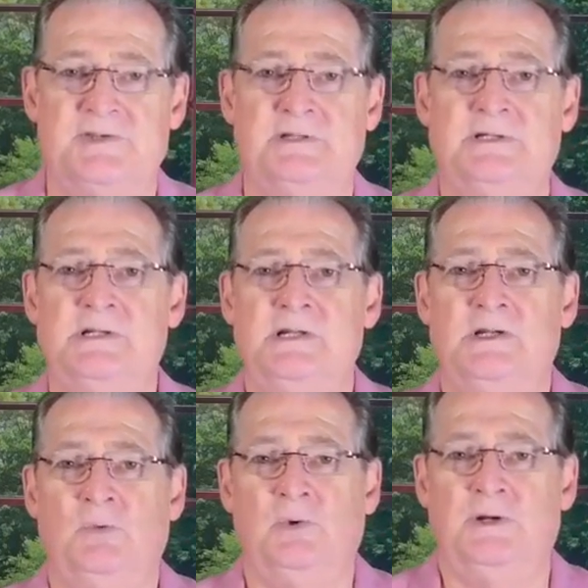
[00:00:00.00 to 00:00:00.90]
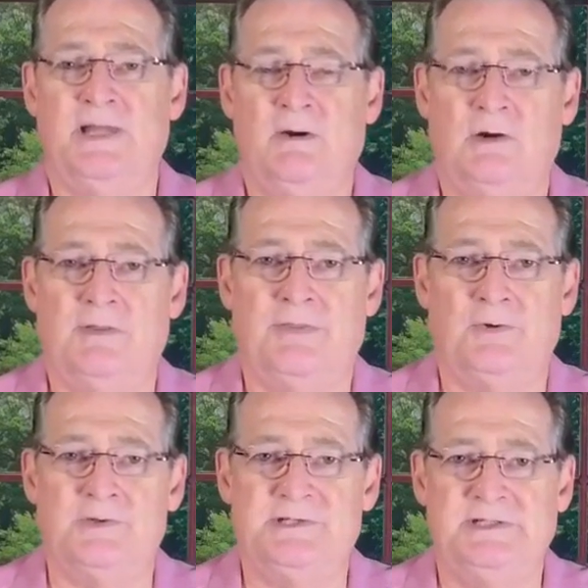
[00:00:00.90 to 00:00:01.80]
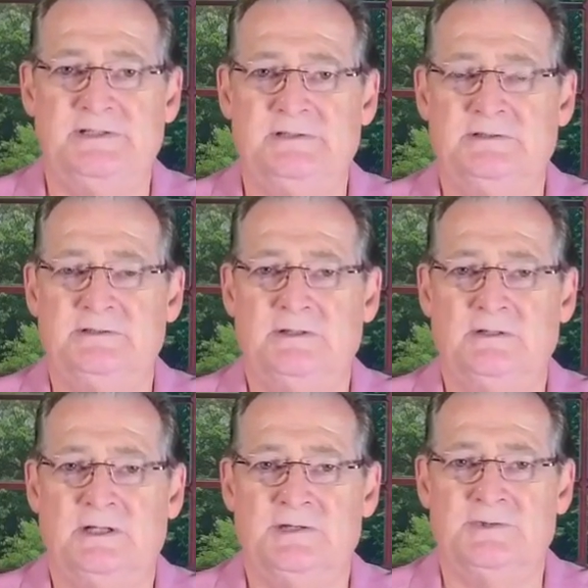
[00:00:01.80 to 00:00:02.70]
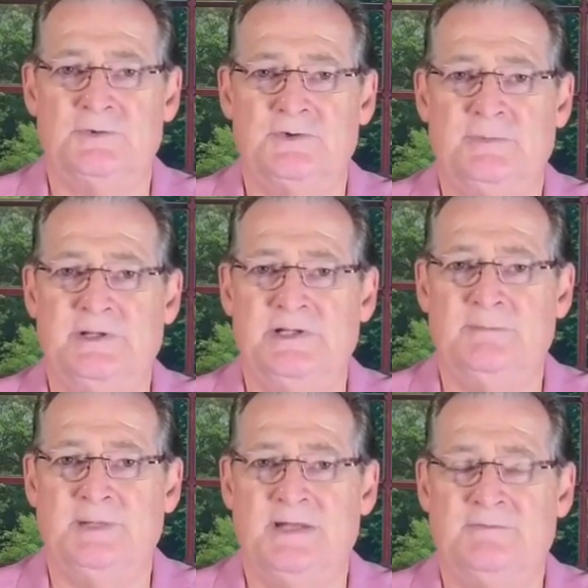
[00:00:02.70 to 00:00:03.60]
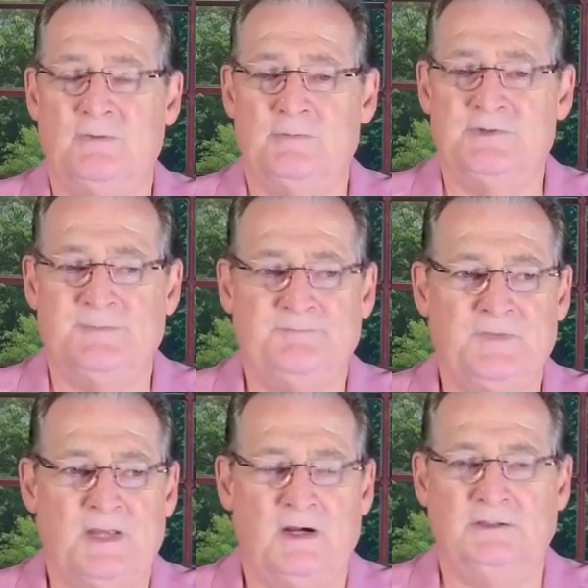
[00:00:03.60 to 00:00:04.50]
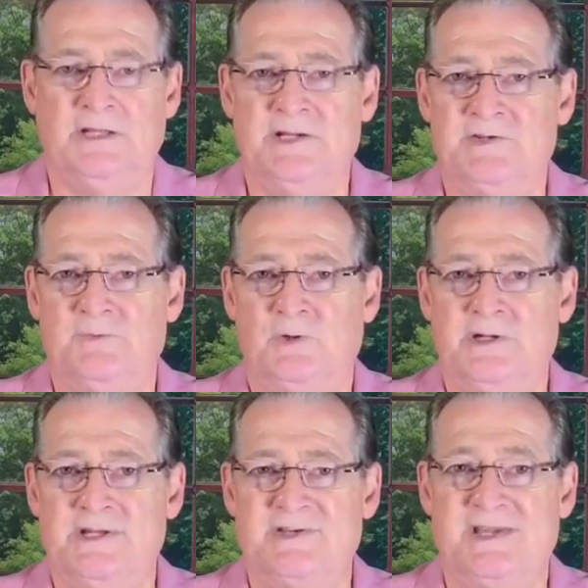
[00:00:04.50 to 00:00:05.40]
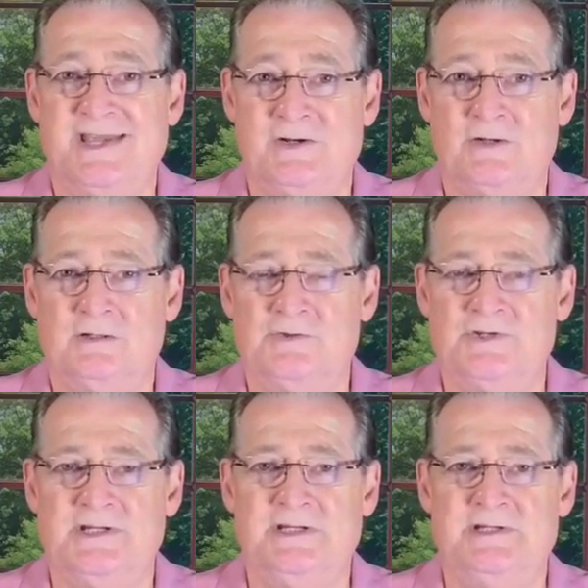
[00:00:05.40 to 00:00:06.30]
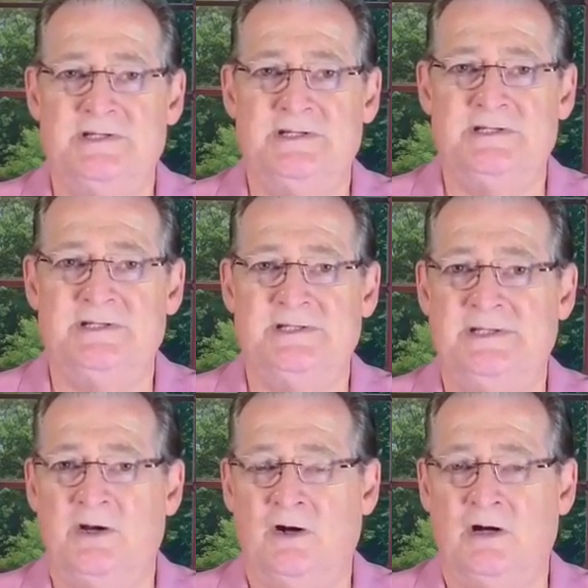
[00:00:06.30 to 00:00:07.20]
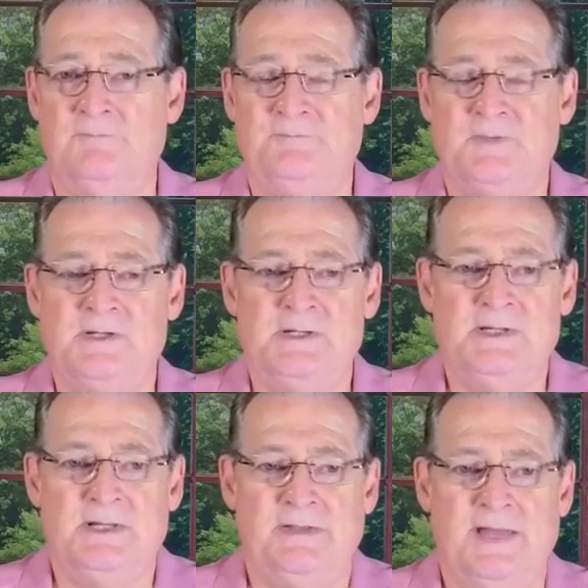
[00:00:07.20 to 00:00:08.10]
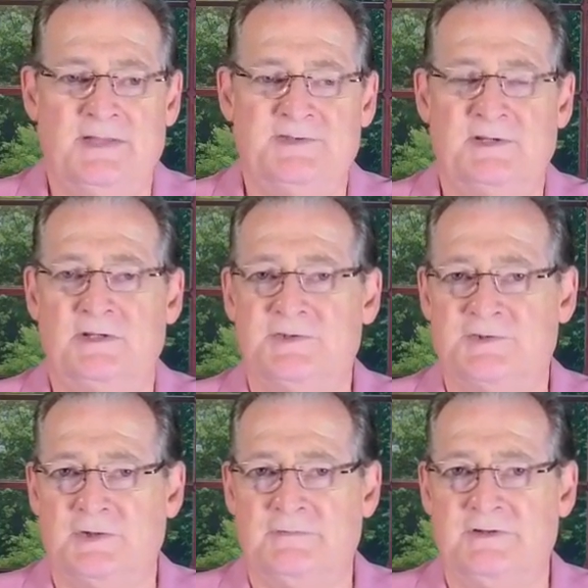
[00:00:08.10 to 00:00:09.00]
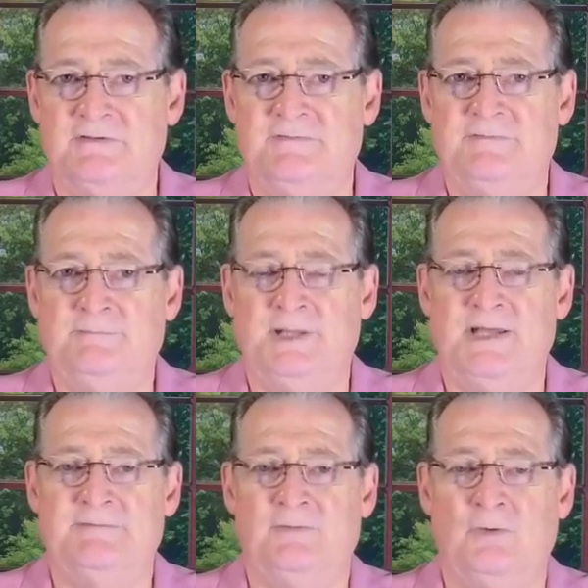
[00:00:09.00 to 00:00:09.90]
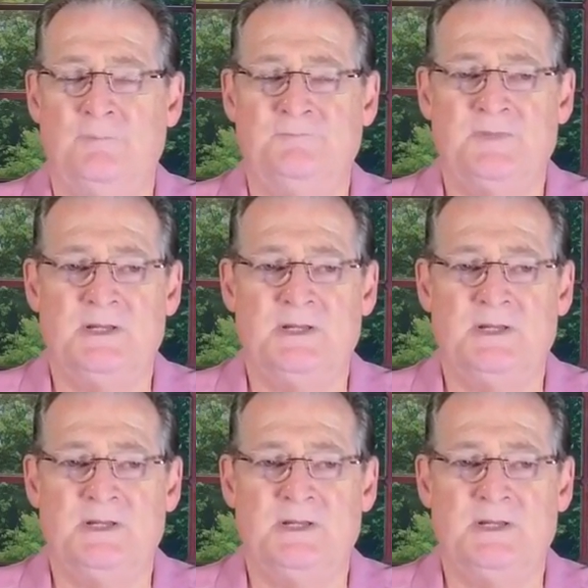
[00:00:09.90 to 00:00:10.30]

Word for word: it, we are now on 13 uh, social media platforms. Our latest one is Getter, G E T T E R. That's a conservative platform.